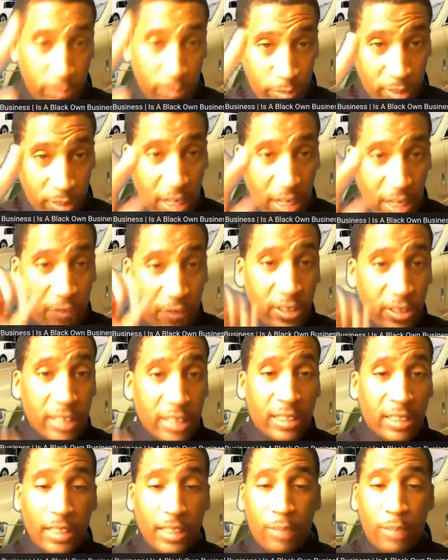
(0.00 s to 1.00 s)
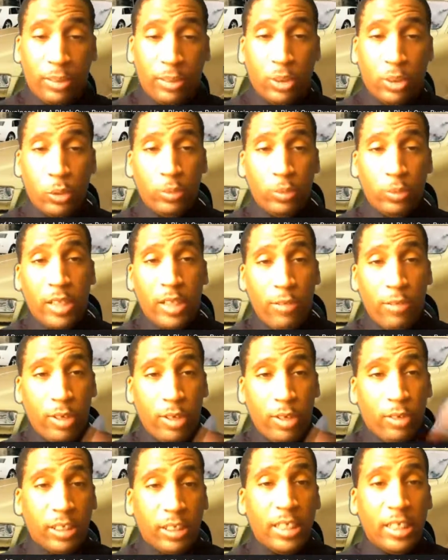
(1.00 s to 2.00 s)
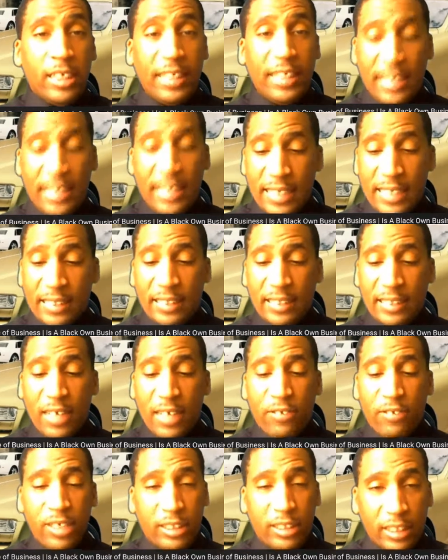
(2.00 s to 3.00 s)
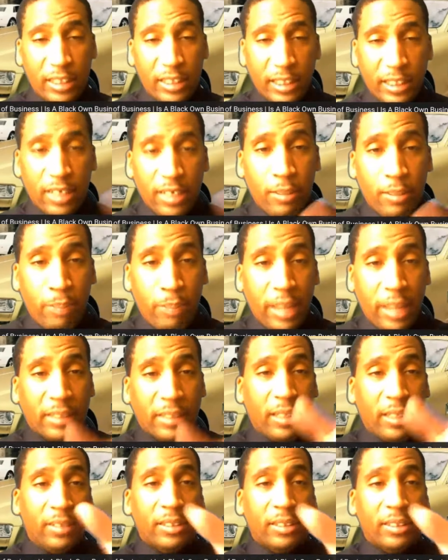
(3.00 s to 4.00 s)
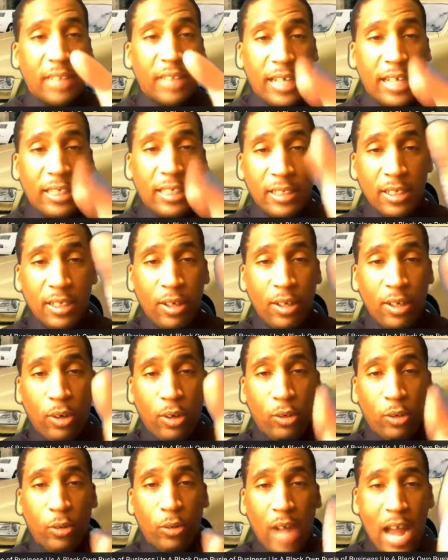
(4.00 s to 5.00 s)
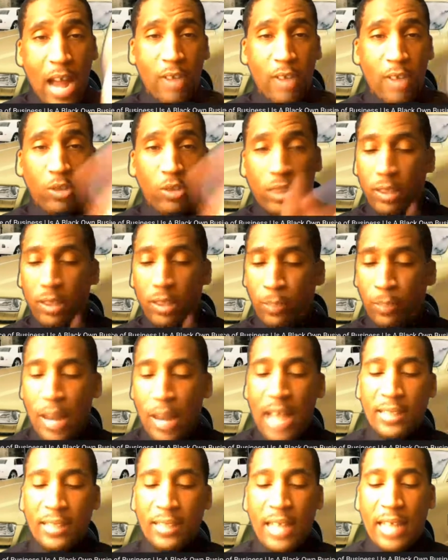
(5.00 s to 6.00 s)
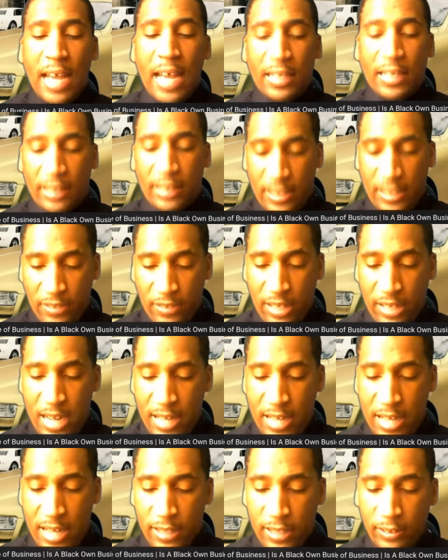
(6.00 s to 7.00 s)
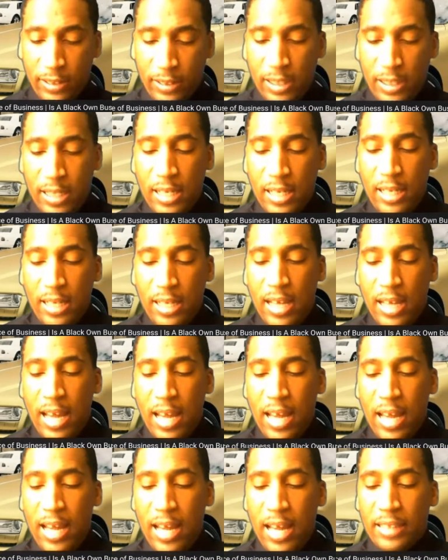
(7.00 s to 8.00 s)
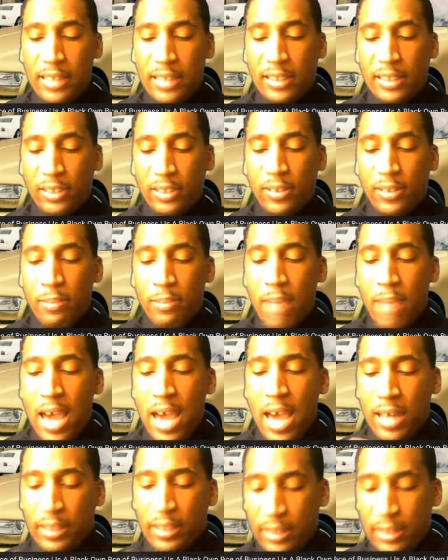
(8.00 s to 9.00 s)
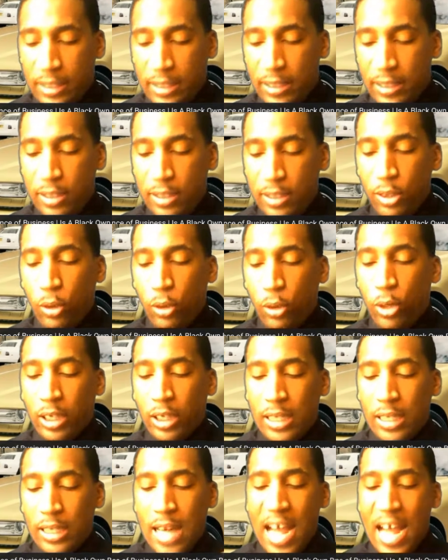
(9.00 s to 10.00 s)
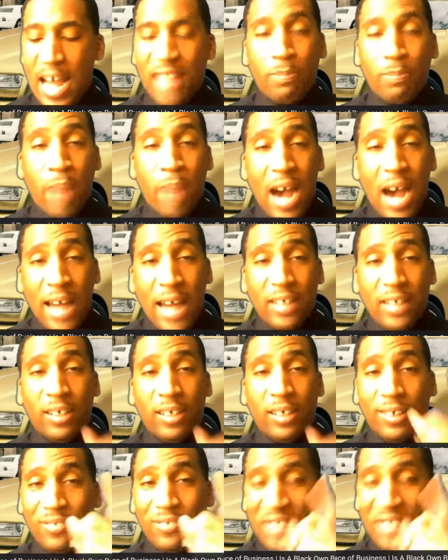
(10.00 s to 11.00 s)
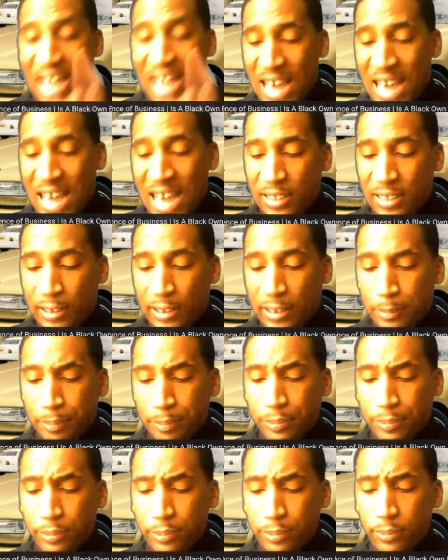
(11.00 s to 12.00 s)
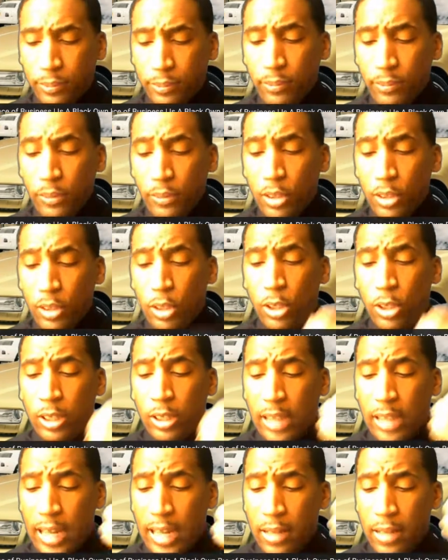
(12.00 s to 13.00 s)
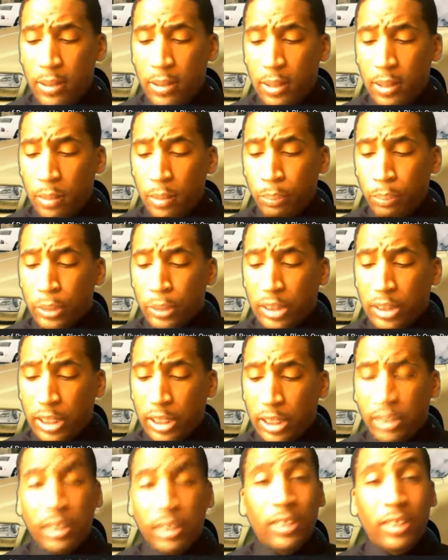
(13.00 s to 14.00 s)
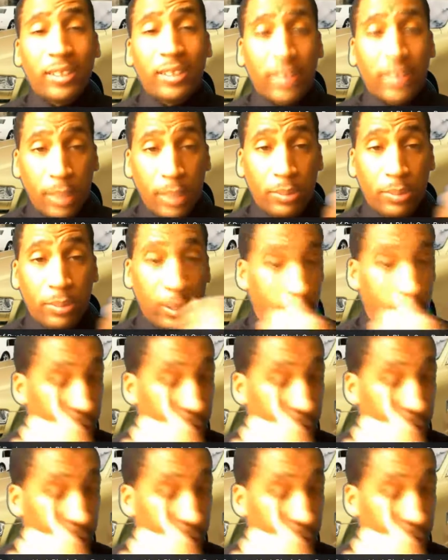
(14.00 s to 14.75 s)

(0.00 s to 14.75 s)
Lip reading: Definition number two. Then we're gonna give you the easy definition to get a base understanding on how you can apply science to everything else. A systematically organized body of knowledge on a particular subject,